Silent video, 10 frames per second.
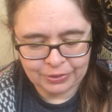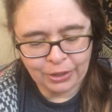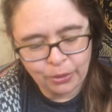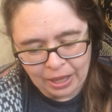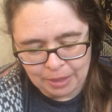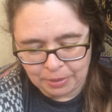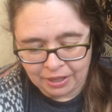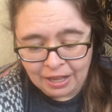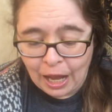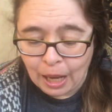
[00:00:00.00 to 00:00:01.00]
Oh, Emma,
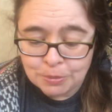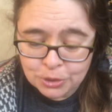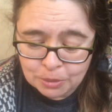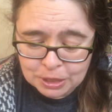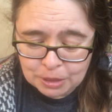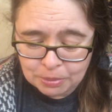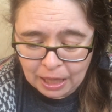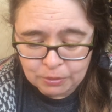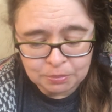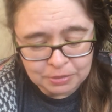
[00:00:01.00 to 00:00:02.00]
I'm sure Mr.
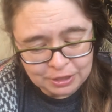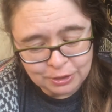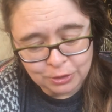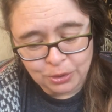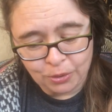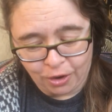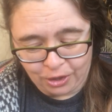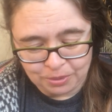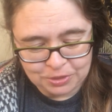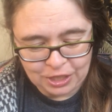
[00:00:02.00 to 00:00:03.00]
Blackwood means us no
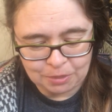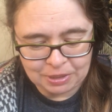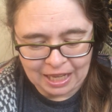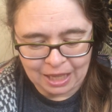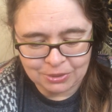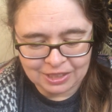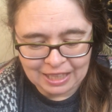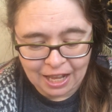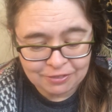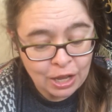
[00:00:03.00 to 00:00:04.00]
harm, Jane began with a
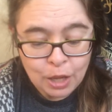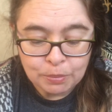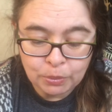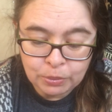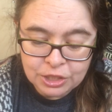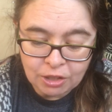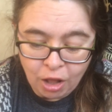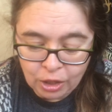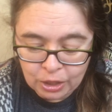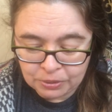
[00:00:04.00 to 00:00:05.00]
laugh, but we shall
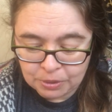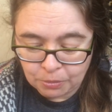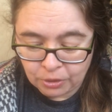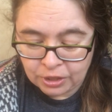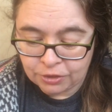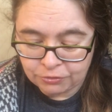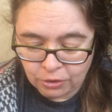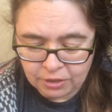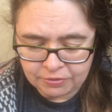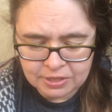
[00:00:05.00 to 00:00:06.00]
all go in the morning, the
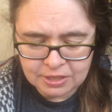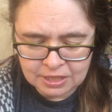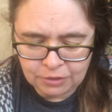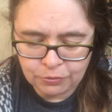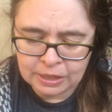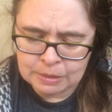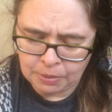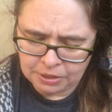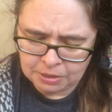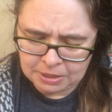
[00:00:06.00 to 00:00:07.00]
four of us, to see if we can
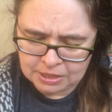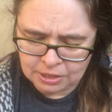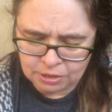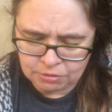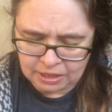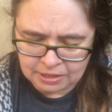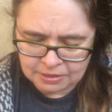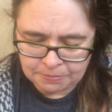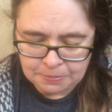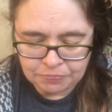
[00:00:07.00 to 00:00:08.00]
spot the beast in the
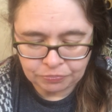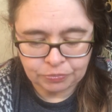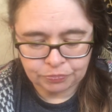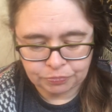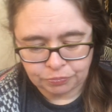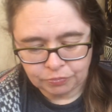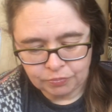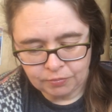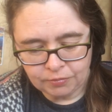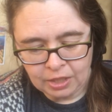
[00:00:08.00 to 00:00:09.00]
trees.
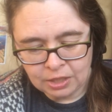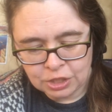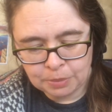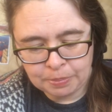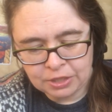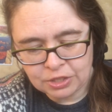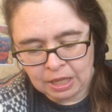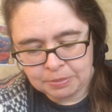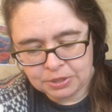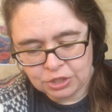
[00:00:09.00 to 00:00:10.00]
She pinched
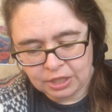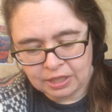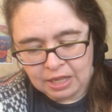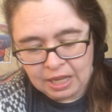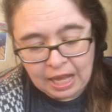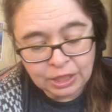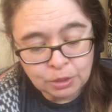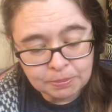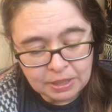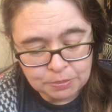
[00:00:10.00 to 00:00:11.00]
Emma's cheek. And you
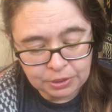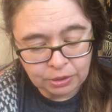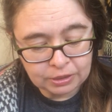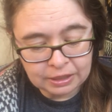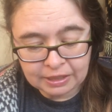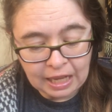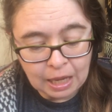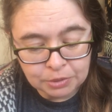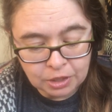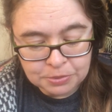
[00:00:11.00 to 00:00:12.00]
must bring your little
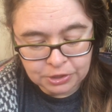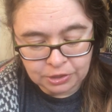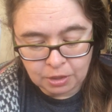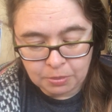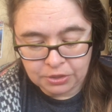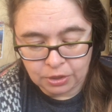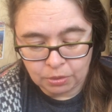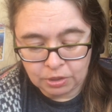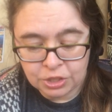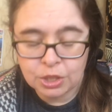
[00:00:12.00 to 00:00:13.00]
camera obscura with
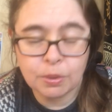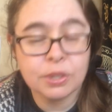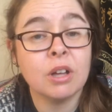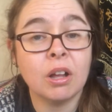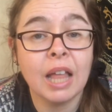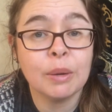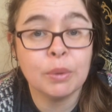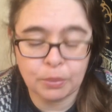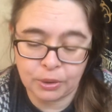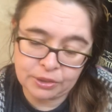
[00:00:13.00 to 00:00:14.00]
you and show us all how
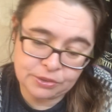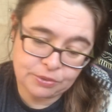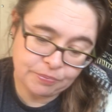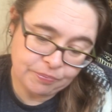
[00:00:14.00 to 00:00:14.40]
it works.